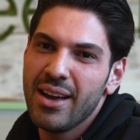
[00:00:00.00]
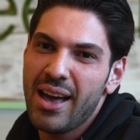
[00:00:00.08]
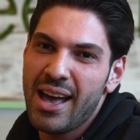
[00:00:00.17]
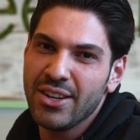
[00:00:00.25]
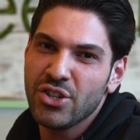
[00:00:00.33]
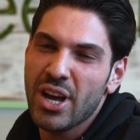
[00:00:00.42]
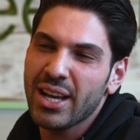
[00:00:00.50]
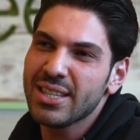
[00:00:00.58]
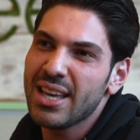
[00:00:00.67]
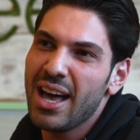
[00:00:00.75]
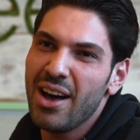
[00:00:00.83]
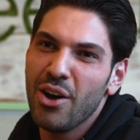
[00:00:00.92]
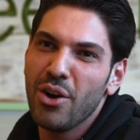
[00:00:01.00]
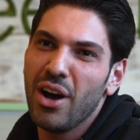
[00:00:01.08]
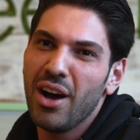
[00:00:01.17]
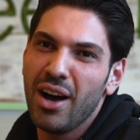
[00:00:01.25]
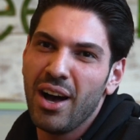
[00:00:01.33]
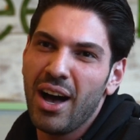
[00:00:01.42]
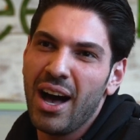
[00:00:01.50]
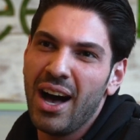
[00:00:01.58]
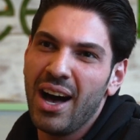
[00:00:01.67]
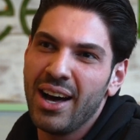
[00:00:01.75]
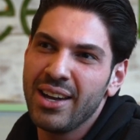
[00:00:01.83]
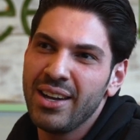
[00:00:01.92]
And check us out
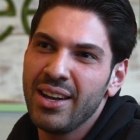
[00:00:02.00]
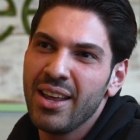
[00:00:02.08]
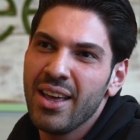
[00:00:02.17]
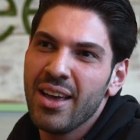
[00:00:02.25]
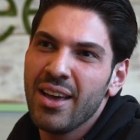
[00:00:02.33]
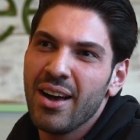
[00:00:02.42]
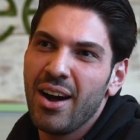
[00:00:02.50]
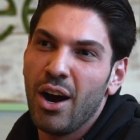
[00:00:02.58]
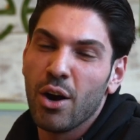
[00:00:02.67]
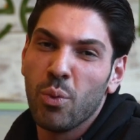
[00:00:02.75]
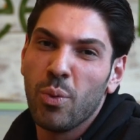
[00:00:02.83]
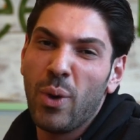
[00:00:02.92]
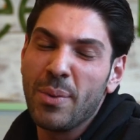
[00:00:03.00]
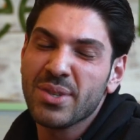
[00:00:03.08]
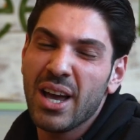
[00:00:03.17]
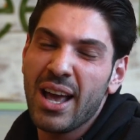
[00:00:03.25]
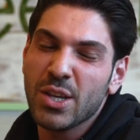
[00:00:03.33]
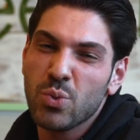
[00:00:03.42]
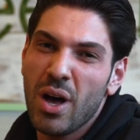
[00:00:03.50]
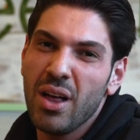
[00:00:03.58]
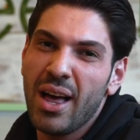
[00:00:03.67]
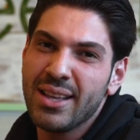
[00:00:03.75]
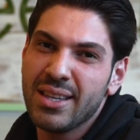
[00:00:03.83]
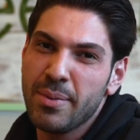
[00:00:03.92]
on our website as well
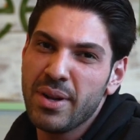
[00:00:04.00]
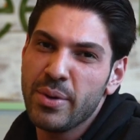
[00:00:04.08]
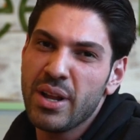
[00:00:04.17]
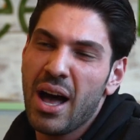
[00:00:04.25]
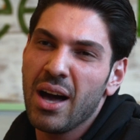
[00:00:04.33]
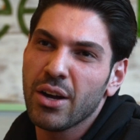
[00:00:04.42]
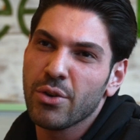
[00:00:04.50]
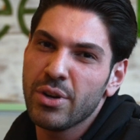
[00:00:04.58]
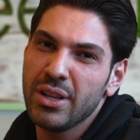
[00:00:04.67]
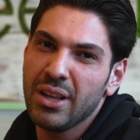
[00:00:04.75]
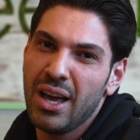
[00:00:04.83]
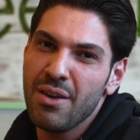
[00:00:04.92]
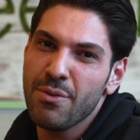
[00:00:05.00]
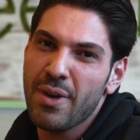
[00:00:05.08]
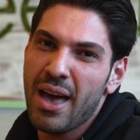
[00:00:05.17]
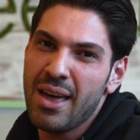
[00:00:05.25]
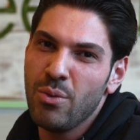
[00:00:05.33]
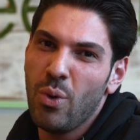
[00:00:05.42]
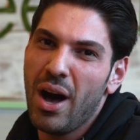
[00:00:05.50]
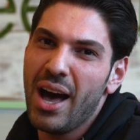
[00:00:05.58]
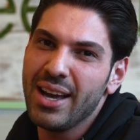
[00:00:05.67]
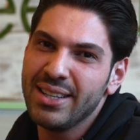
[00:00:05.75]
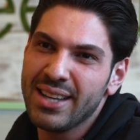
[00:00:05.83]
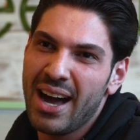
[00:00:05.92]
at
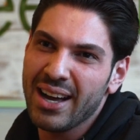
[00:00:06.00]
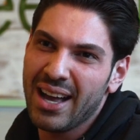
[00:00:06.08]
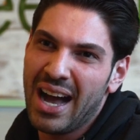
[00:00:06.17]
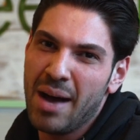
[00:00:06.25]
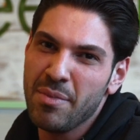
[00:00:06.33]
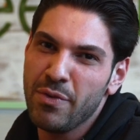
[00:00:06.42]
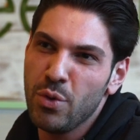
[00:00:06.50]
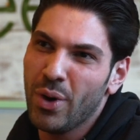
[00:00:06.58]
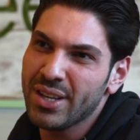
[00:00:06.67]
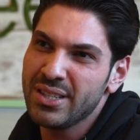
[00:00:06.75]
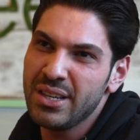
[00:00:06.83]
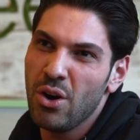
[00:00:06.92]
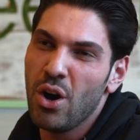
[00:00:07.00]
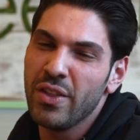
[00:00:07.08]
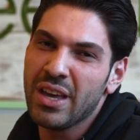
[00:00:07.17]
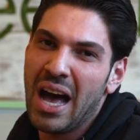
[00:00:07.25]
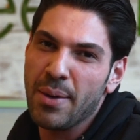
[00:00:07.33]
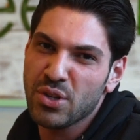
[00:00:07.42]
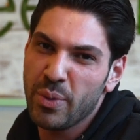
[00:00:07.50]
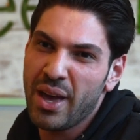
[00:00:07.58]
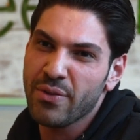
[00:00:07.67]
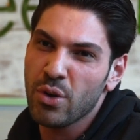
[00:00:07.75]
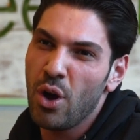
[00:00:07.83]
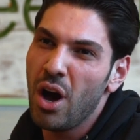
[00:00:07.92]
www.greenlifeny.com if you want to see all the options that we
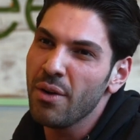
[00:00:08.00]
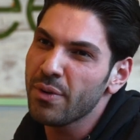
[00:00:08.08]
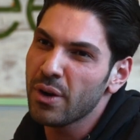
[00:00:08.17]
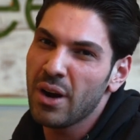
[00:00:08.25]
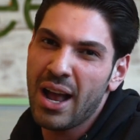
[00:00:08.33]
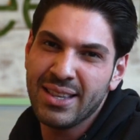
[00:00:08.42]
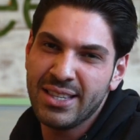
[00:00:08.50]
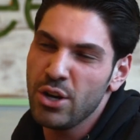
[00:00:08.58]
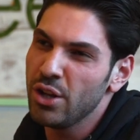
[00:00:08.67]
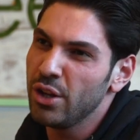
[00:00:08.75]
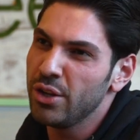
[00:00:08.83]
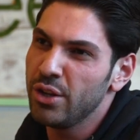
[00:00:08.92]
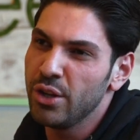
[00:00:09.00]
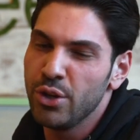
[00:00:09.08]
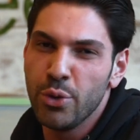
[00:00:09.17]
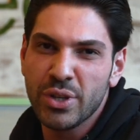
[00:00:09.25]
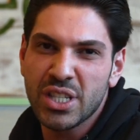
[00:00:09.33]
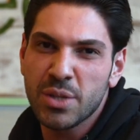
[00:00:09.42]
have to offer and see all the newest